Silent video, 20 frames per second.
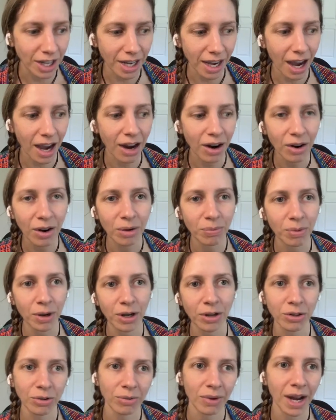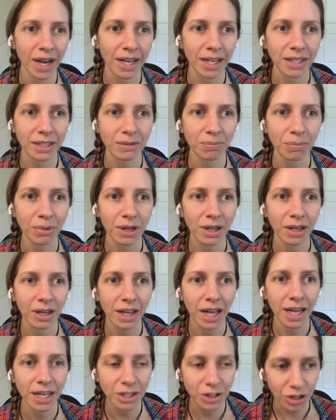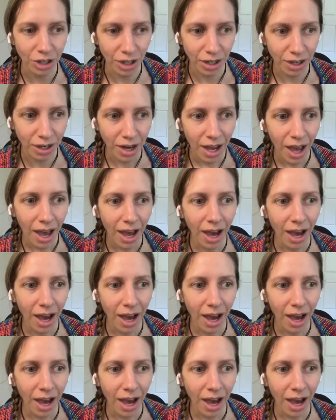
Like, our birthright is pleasure.